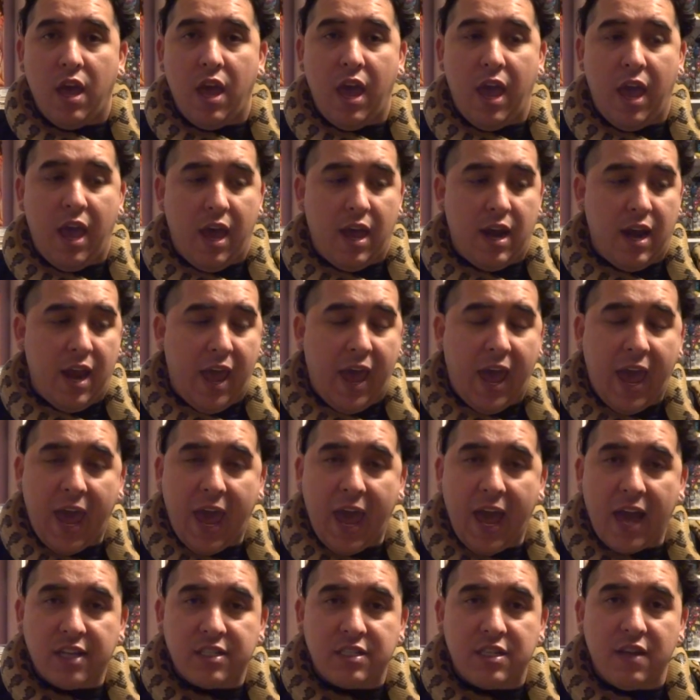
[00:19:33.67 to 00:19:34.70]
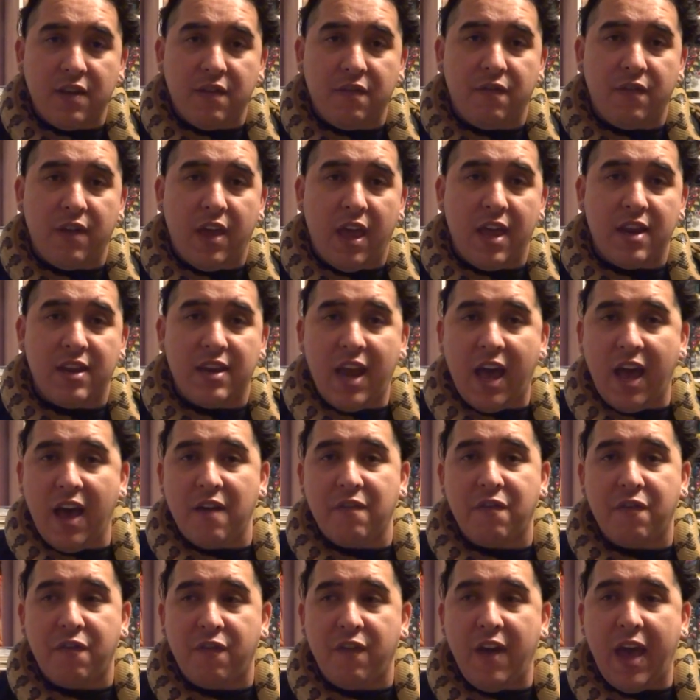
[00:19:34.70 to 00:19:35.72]
and active and
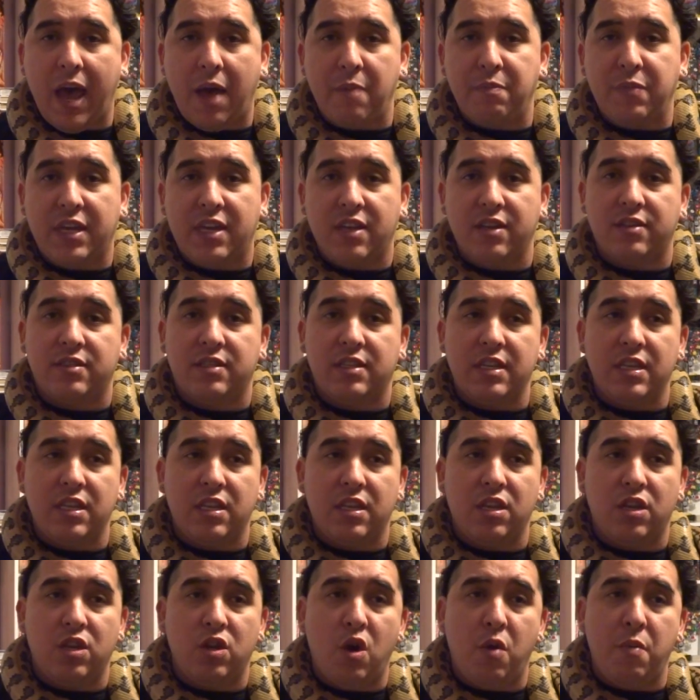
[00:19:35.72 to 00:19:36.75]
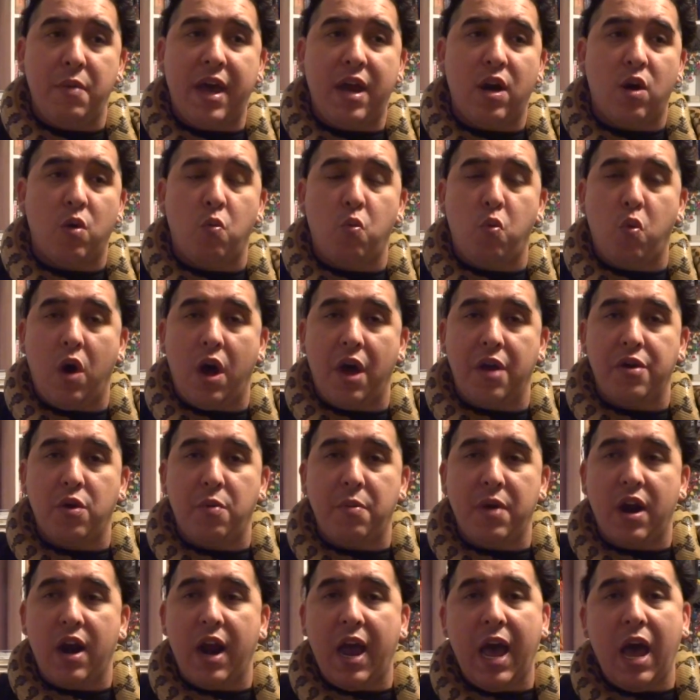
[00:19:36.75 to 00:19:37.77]
not fat, because no matter what, no
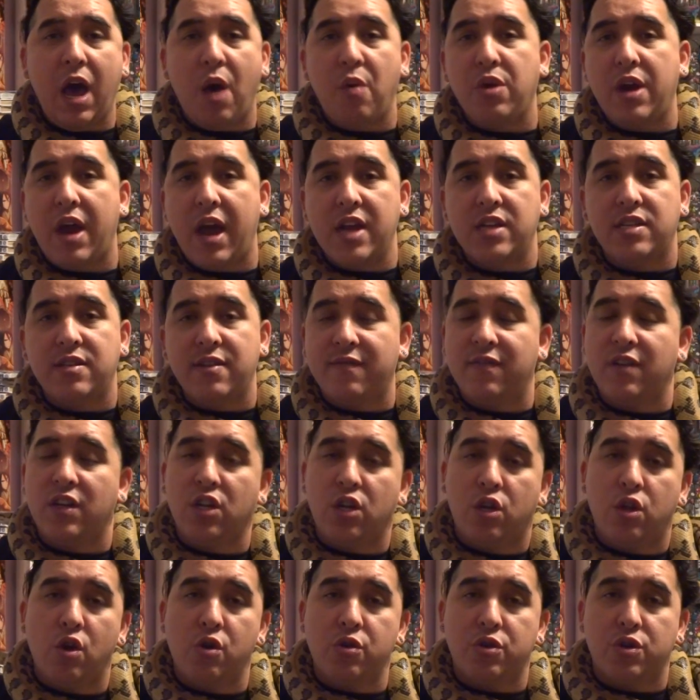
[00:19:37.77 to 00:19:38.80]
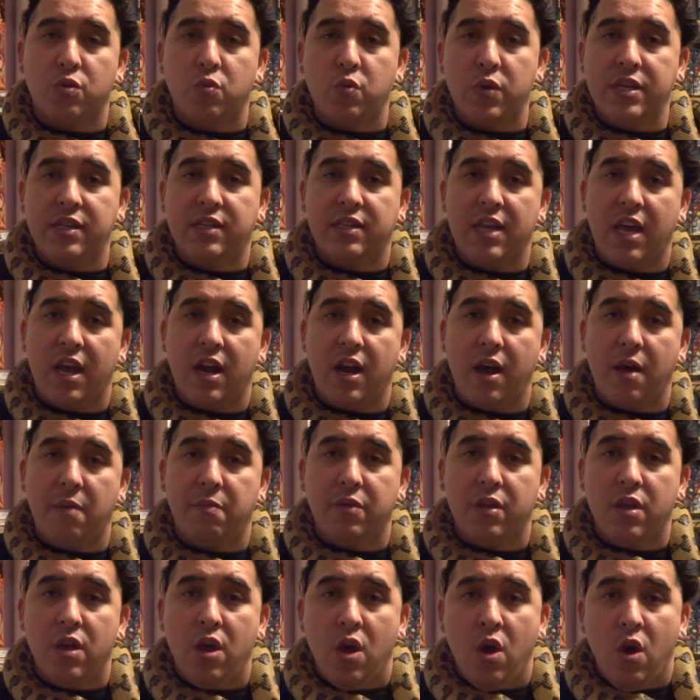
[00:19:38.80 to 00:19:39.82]
matter how nice of an enclosure we set
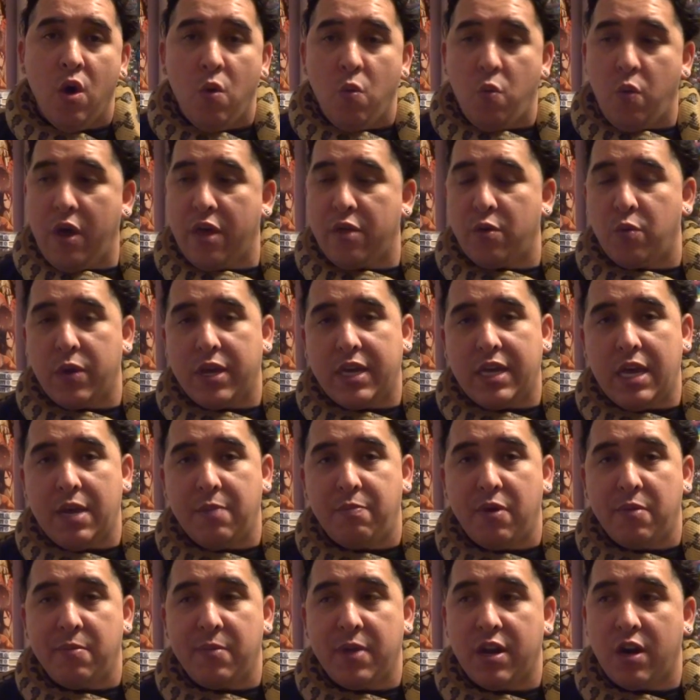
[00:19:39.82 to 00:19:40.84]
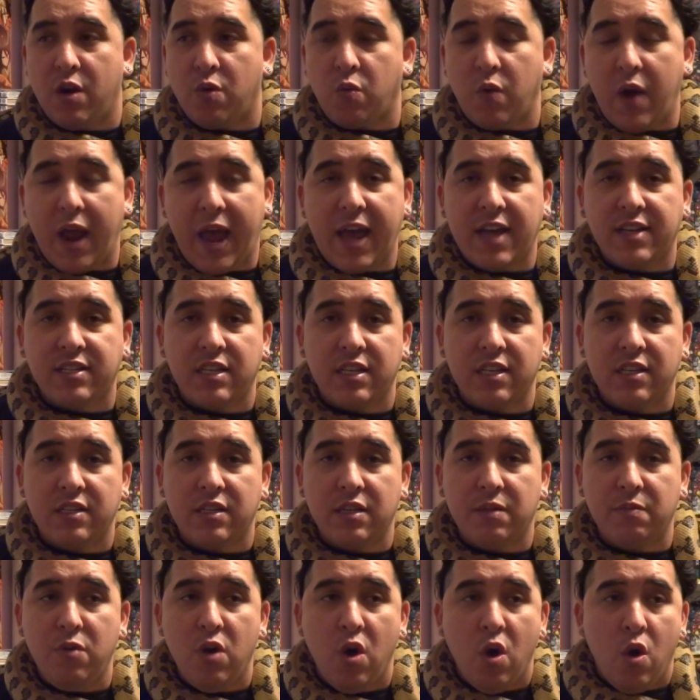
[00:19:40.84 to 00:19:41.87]
up, whether we keep them in a rack
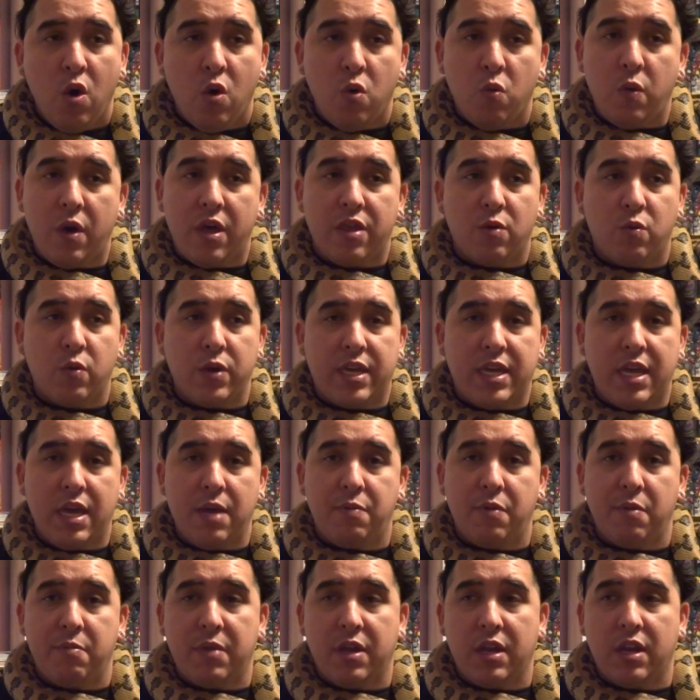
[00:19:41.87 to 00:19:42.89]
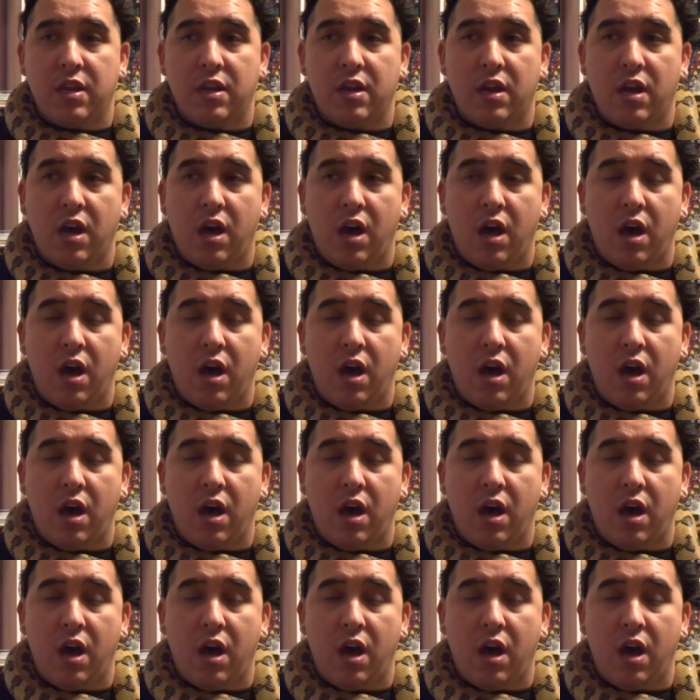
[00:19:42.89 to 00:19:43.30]
system, whether we keep them in